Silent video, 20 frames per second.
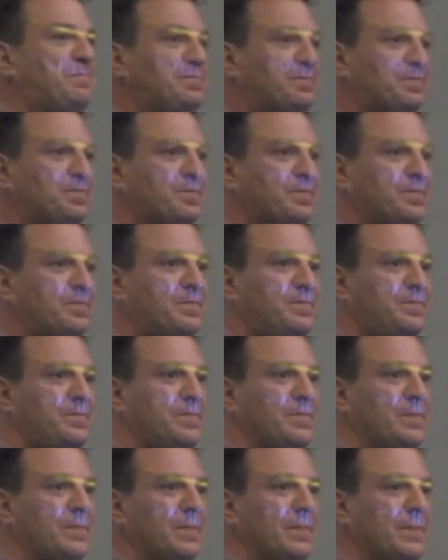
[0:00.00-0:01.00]

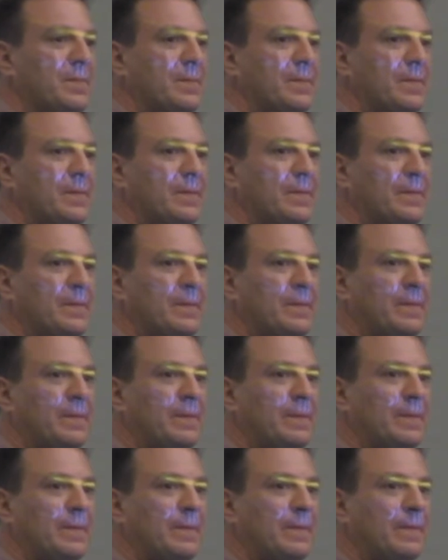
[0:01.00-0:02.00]

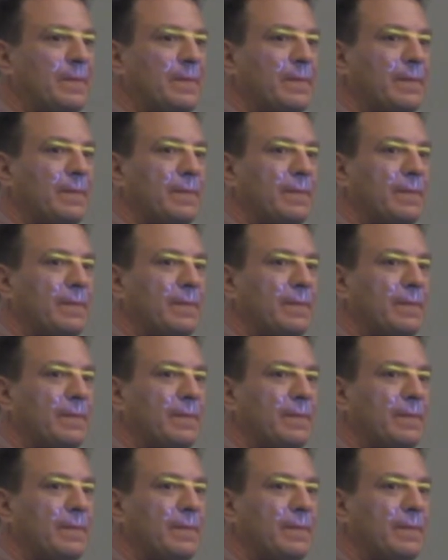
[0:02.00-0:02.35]
No one is speaking in this clip.